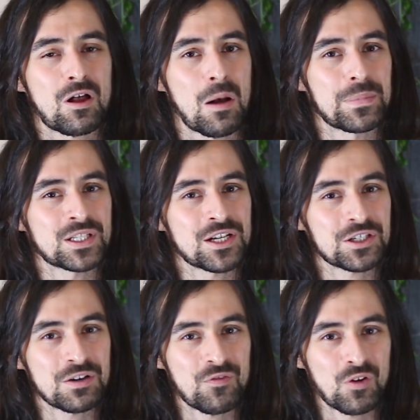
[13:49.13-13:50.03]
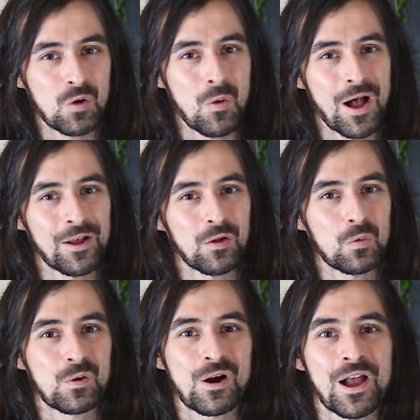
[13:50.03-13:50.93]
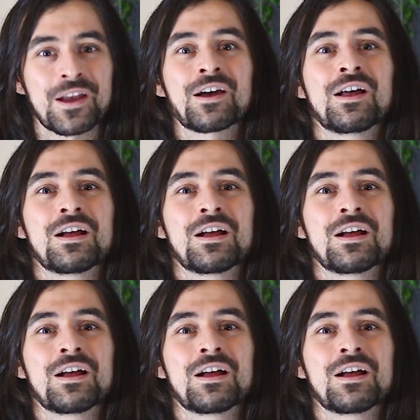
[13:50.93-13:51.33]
competition for a while, where I